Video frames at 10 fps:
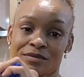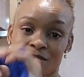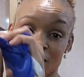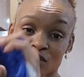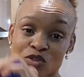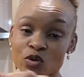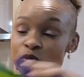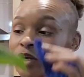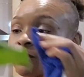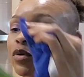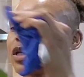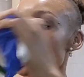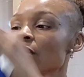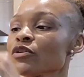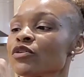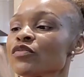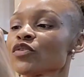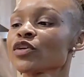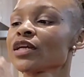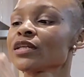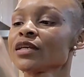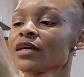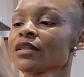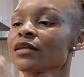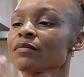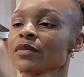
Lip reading: That's Zoe and Molly. I don't know if you can hear them,